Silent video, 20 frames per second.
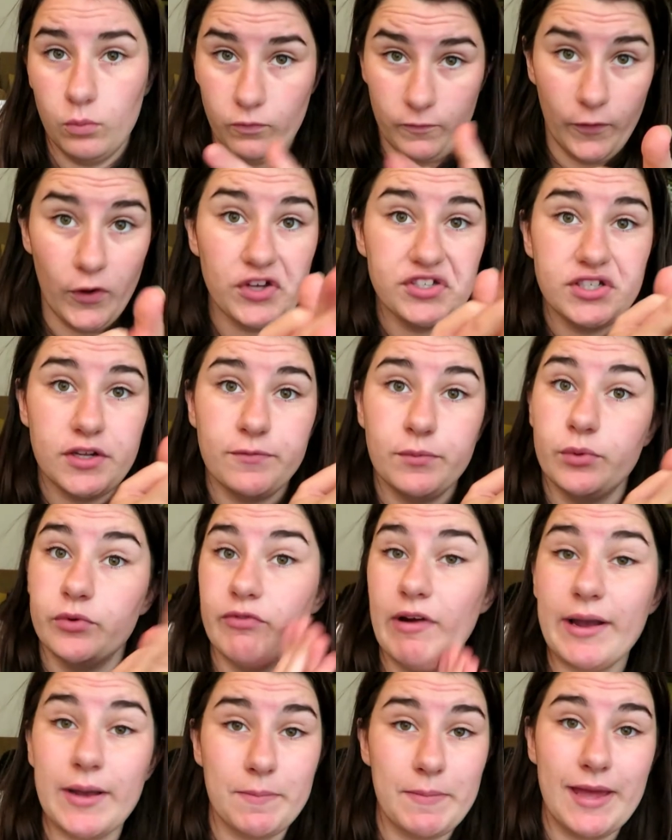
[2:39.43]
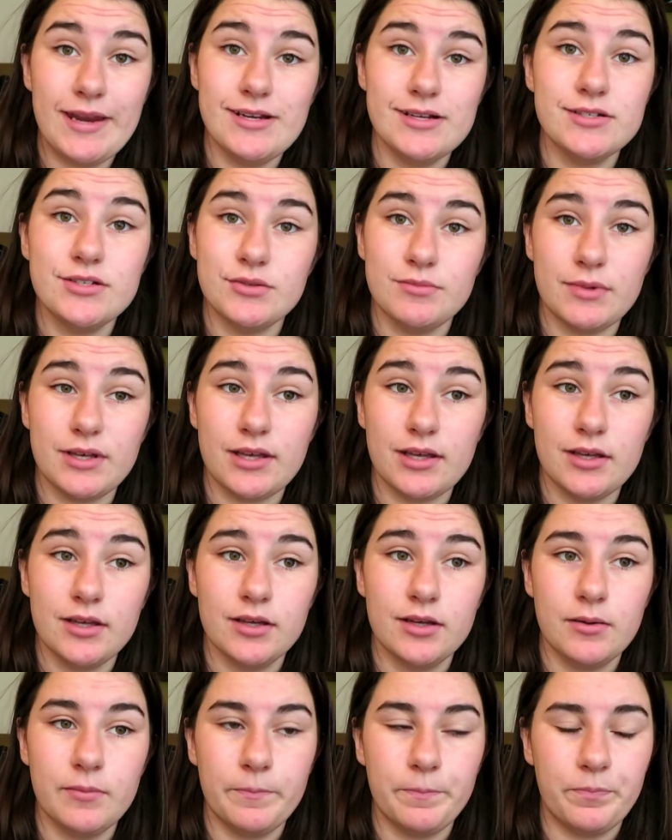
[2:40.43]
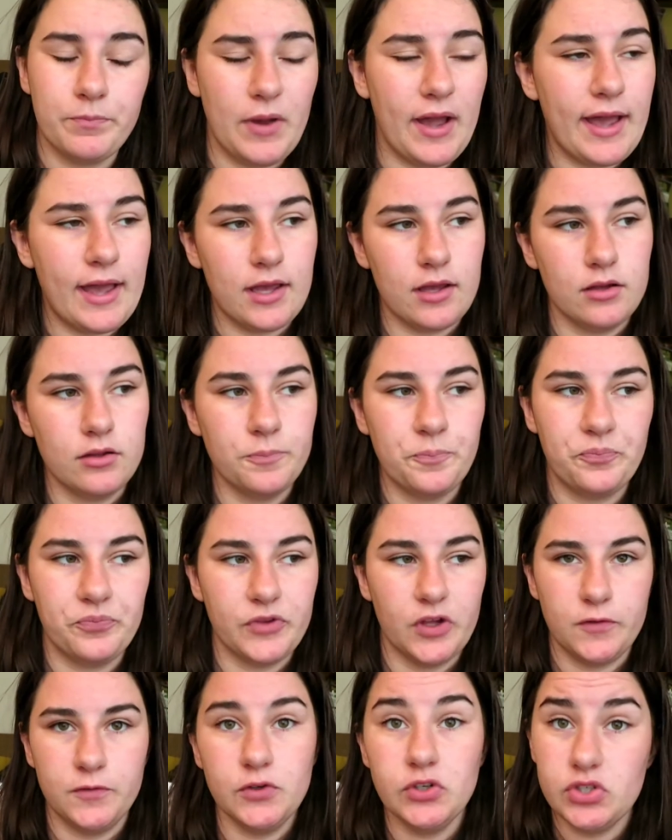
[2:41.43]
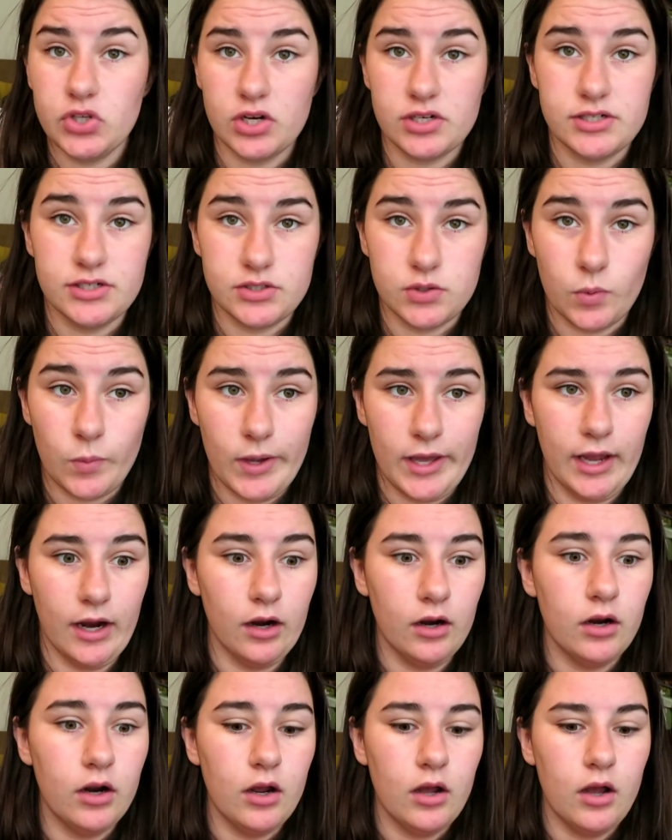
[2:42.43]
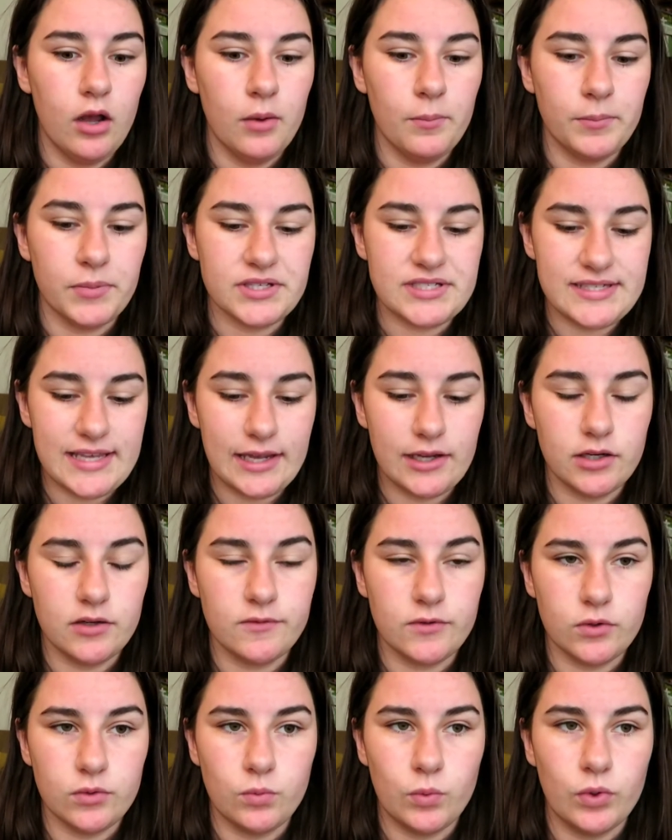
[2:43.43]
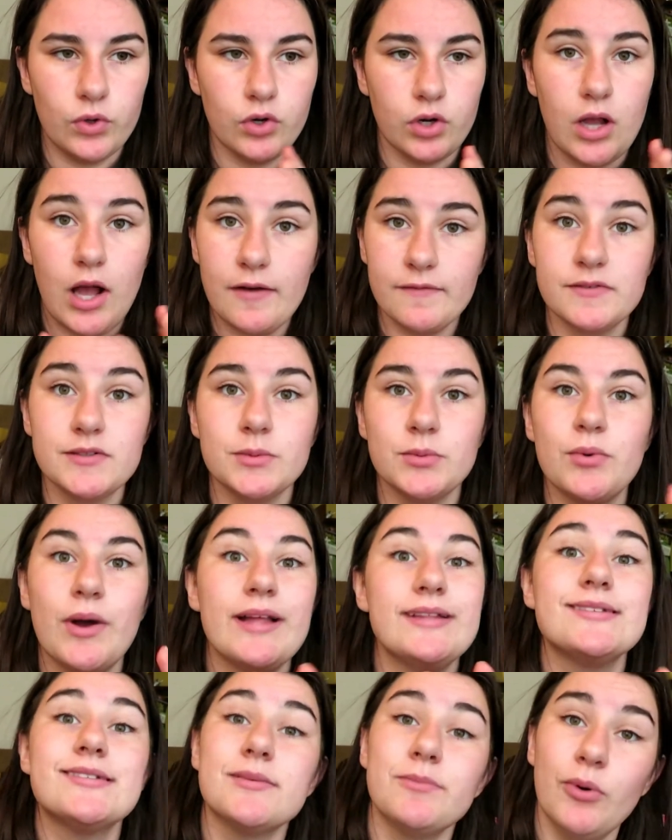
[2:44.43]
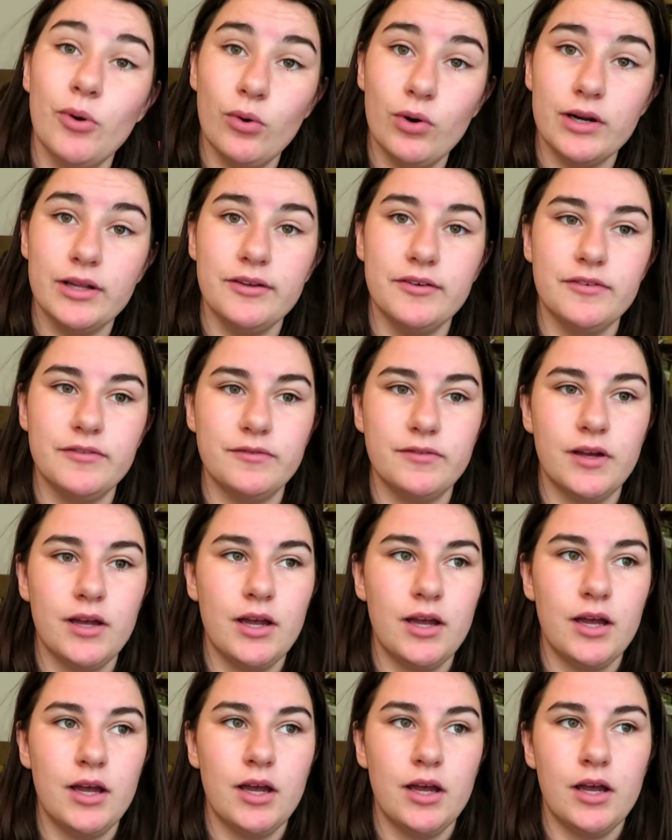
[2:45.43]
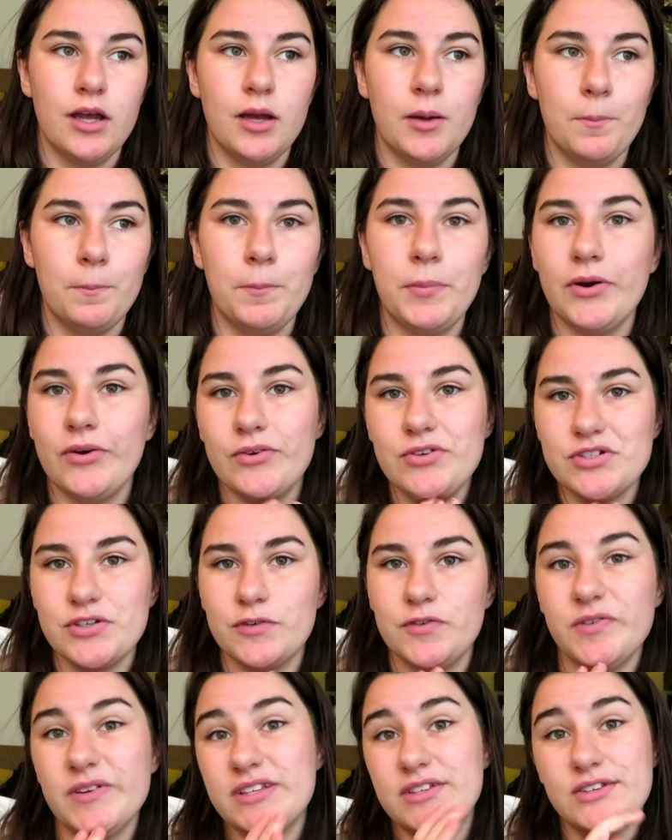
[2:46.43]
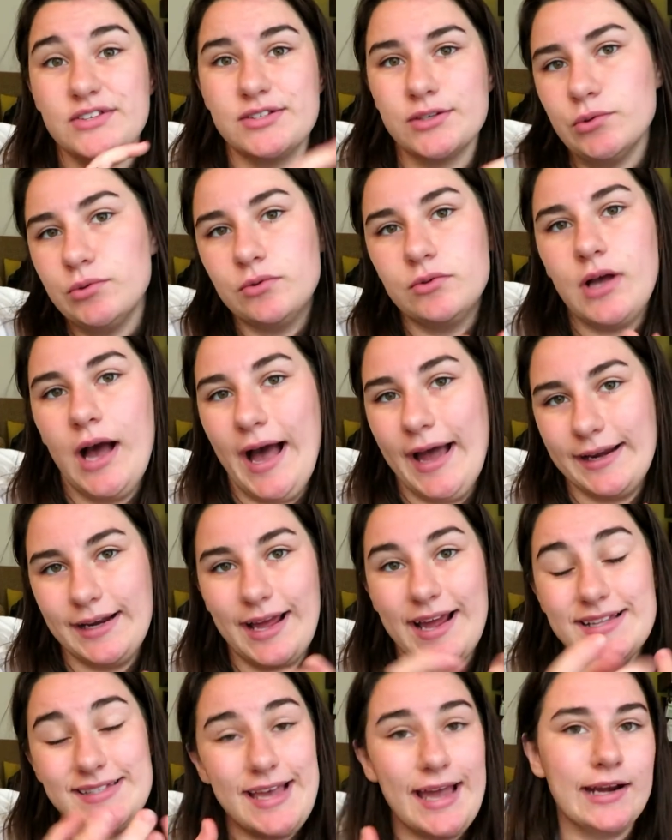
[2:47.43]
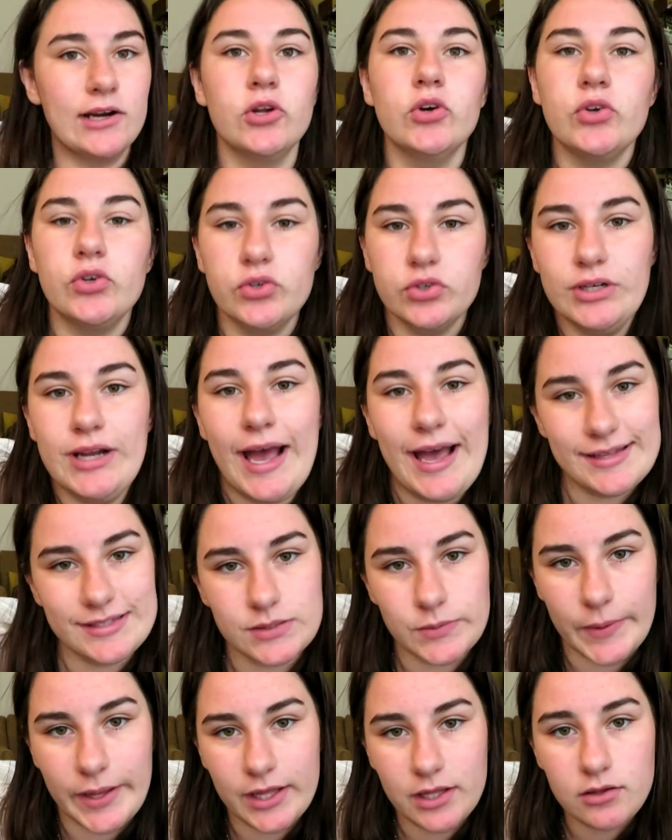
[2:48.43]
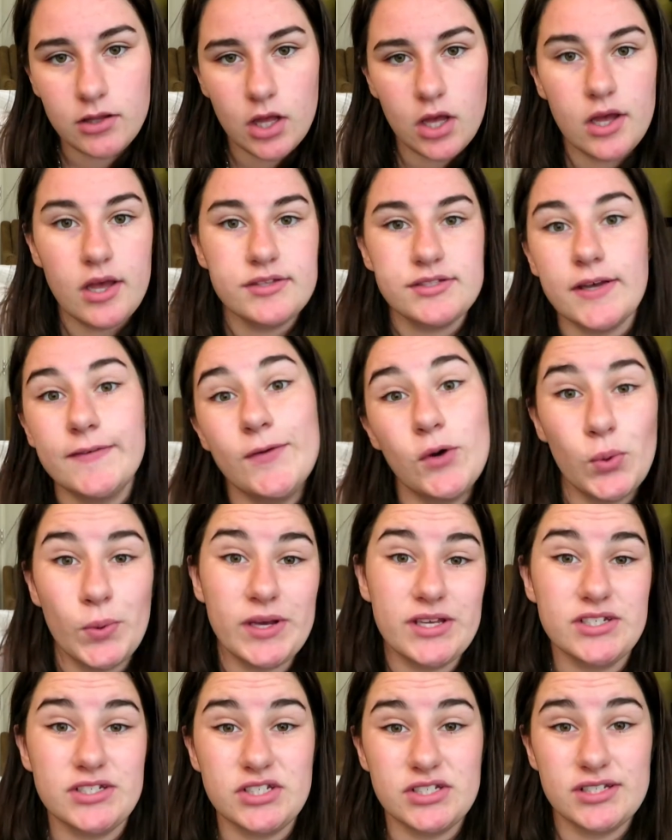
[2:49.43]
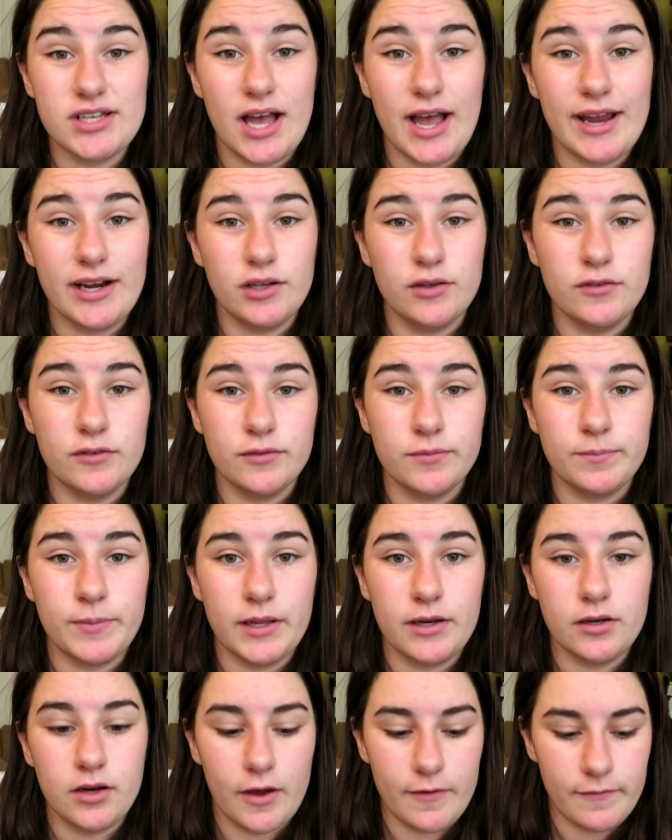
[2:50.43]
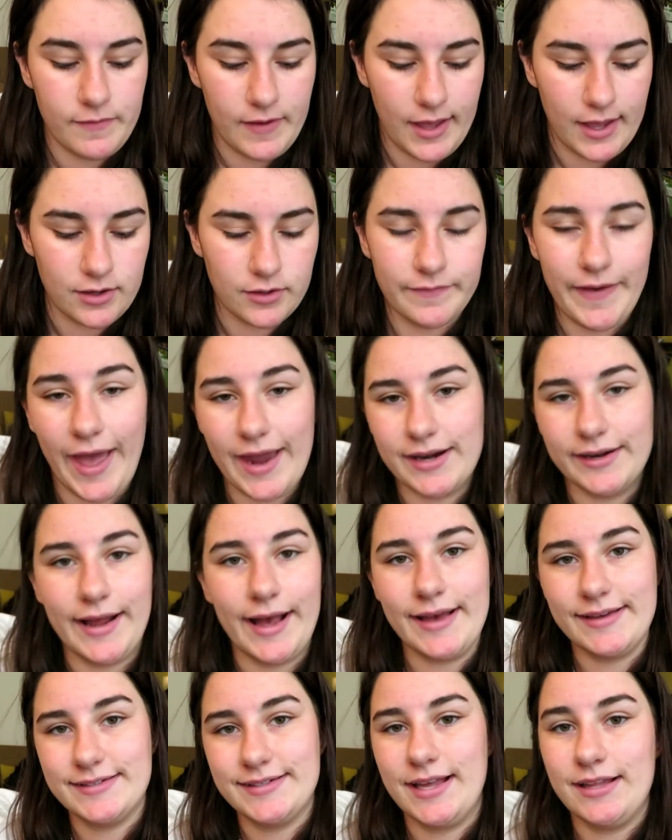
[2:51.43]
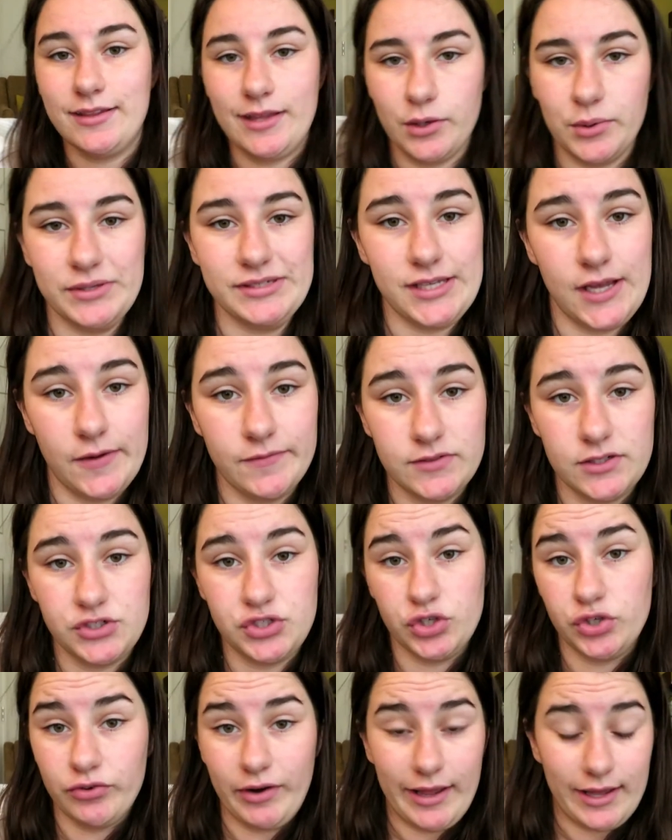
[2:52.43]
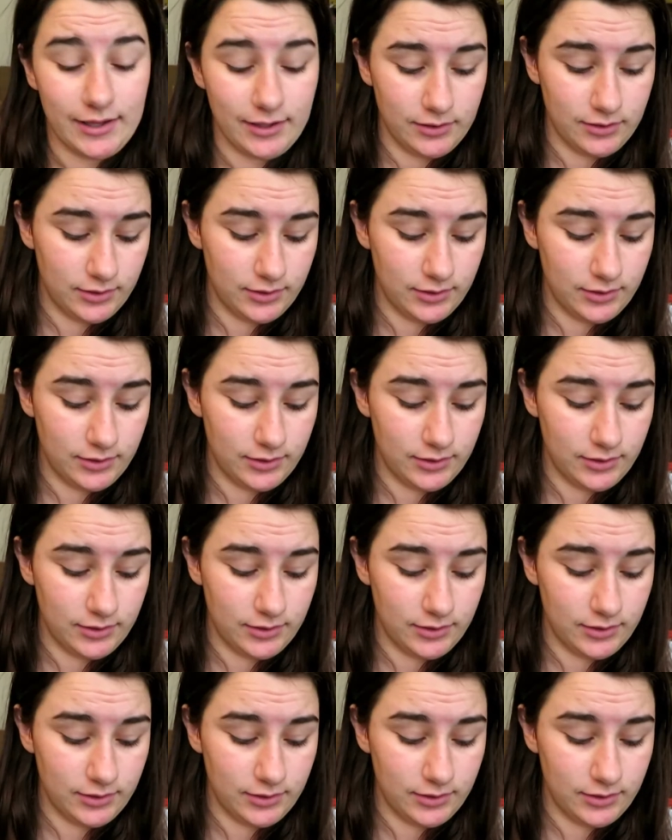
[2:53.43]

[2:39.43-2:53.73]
first off, were recommended to me by a foot doctor to wear. But second of all, were comfortable and supportive, but also fit the school guidelines and look good as well. So I've always just kind of been a fan of Adidas, and they always have such a great